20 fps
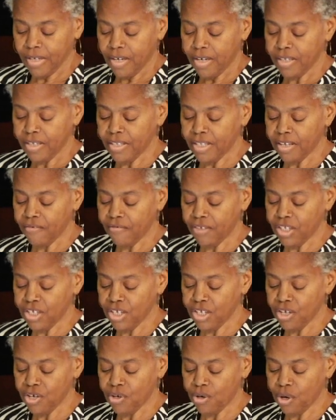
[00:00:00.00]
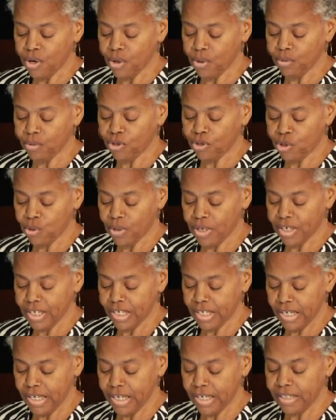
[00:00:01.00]
A 17-year-old
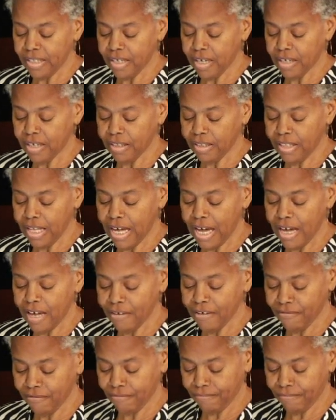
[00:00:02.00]
Jordan is unalive.